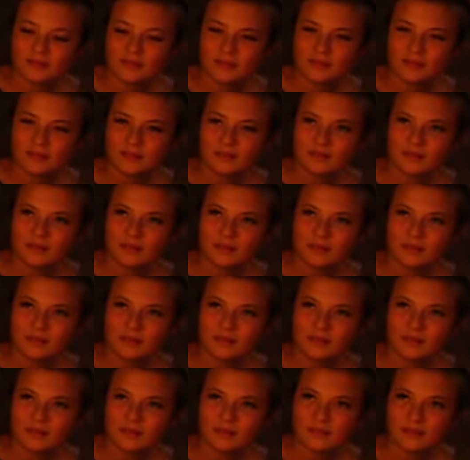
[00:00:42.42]

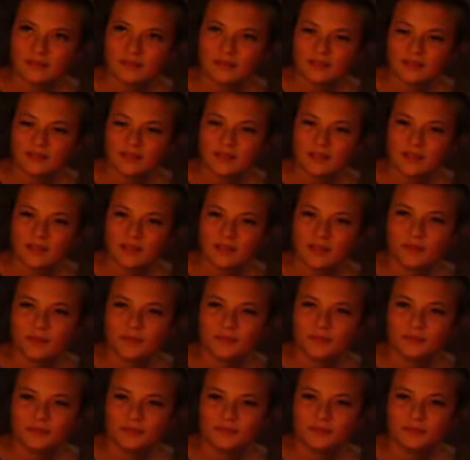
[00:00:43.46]

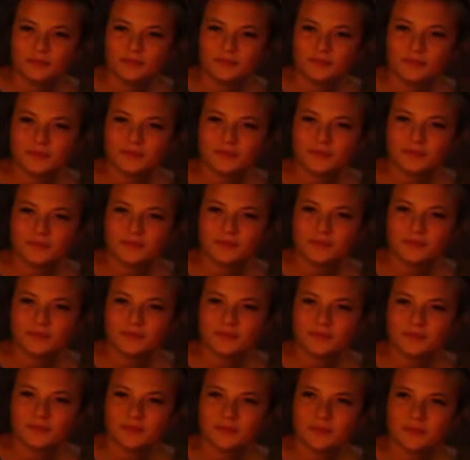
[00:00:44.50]

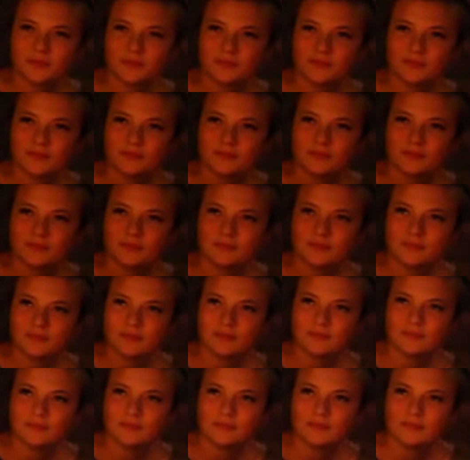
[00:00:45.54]

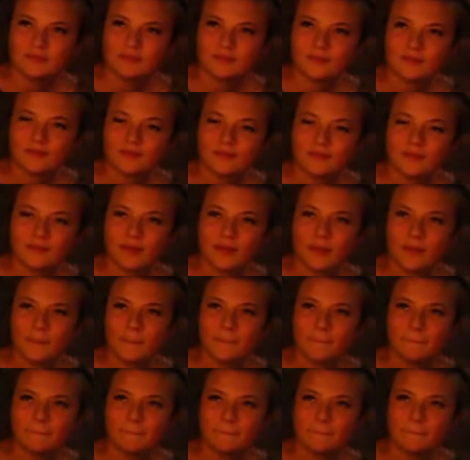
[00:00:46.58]

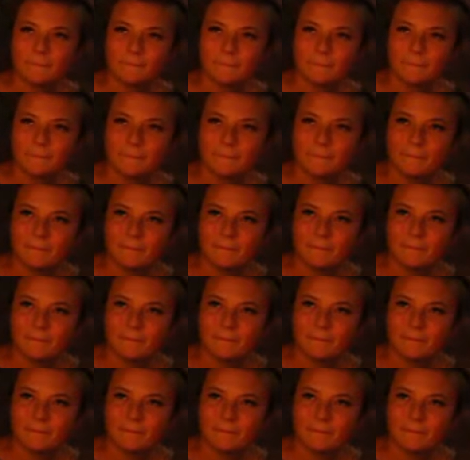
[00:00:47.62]

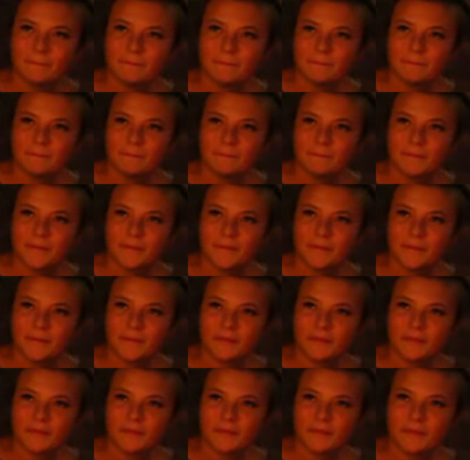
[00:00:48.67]

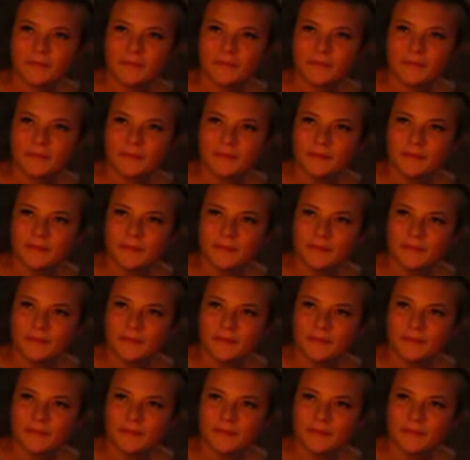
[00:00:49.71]
(silent)